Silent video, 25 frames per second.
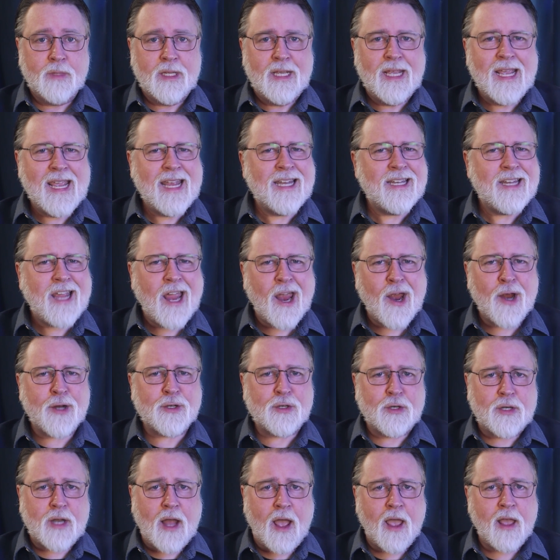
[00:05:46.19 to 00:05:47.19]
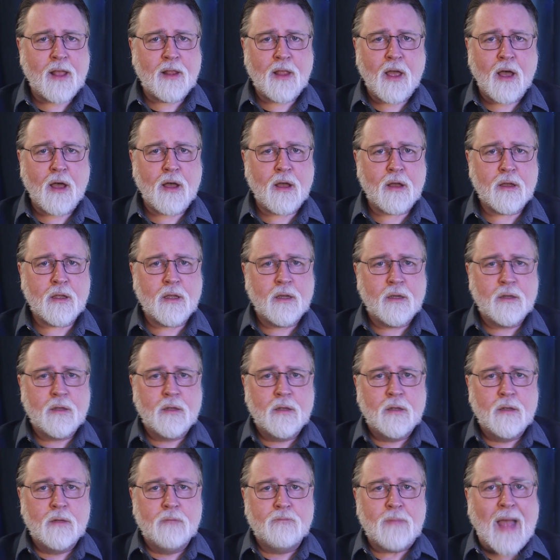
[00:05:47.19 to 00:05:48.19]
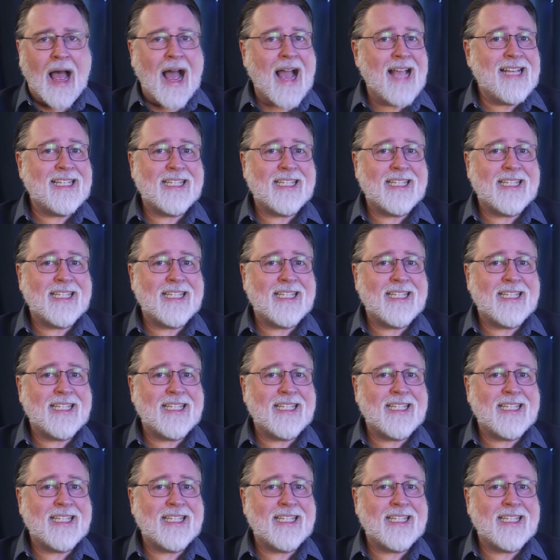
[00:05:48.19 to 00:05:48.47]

in-character dialogue, I